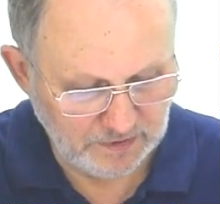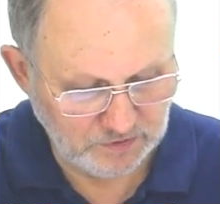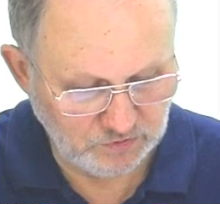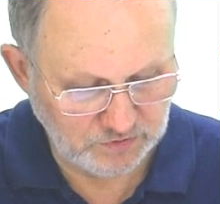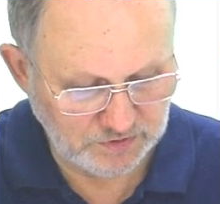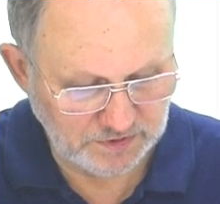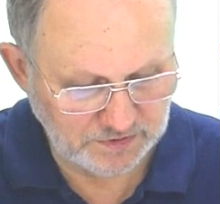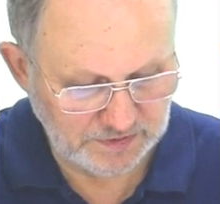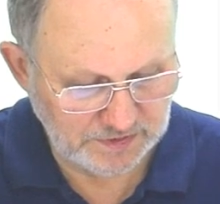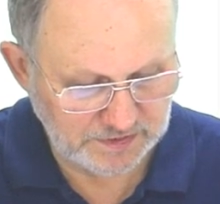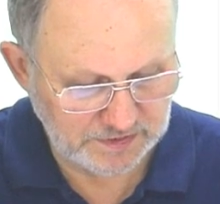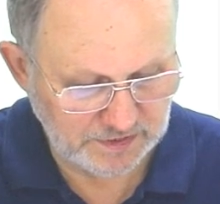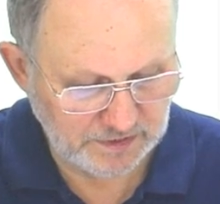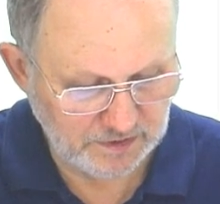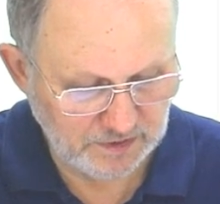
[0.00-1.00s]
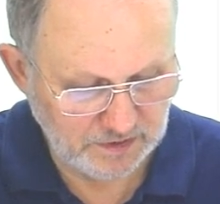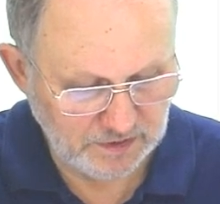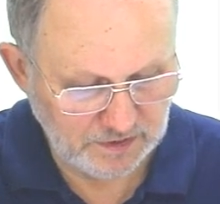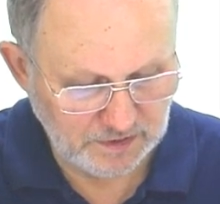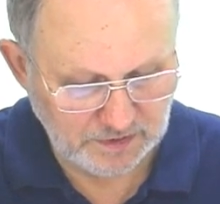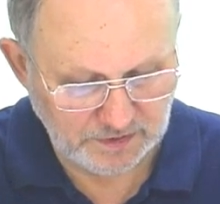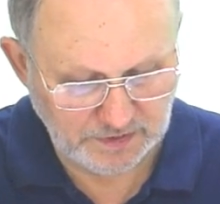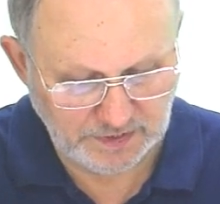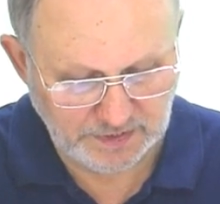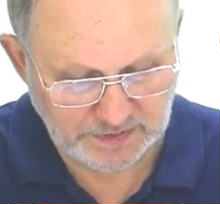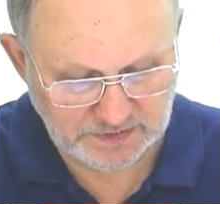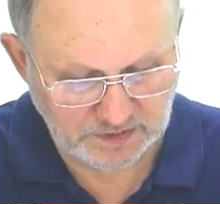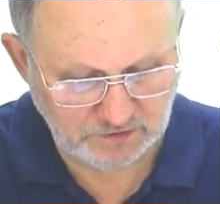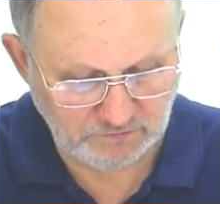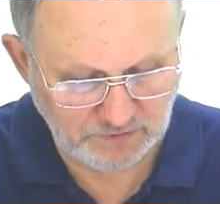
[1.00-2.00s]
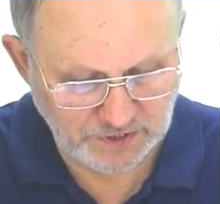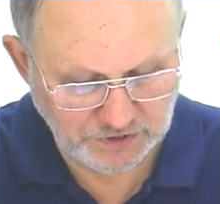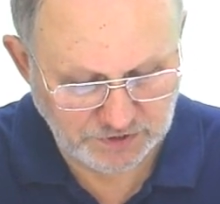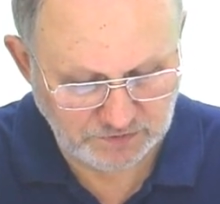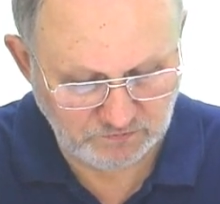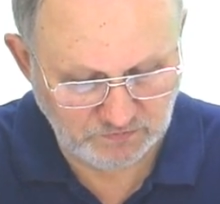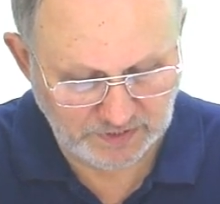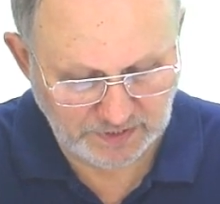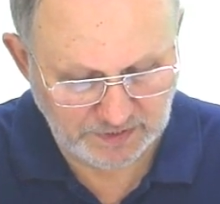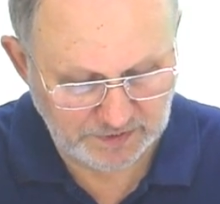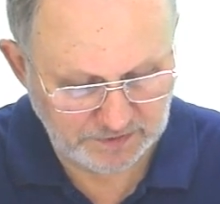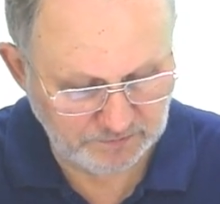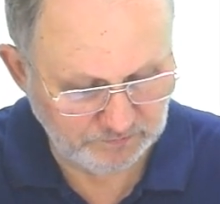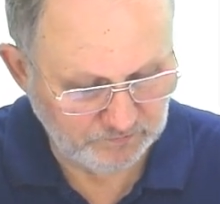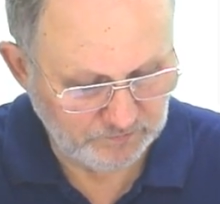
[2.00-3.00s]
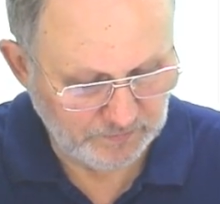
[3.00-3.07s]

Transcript: Using this gas equation, we can